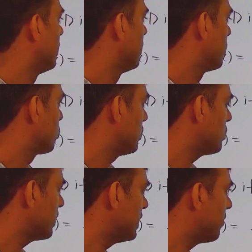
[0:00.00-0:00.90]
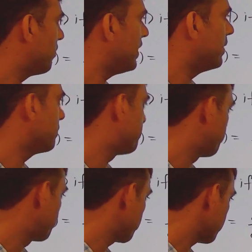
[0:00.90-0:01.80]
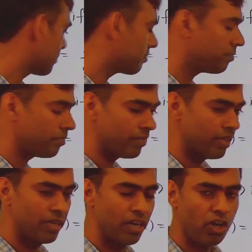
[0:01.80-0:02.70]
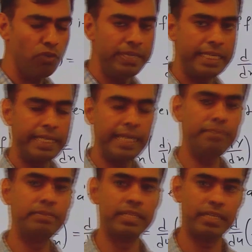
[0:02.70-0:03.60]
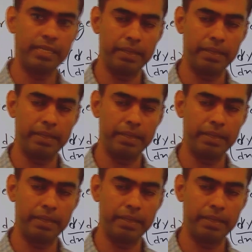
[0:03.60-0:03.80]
So, this one is a way how we derive the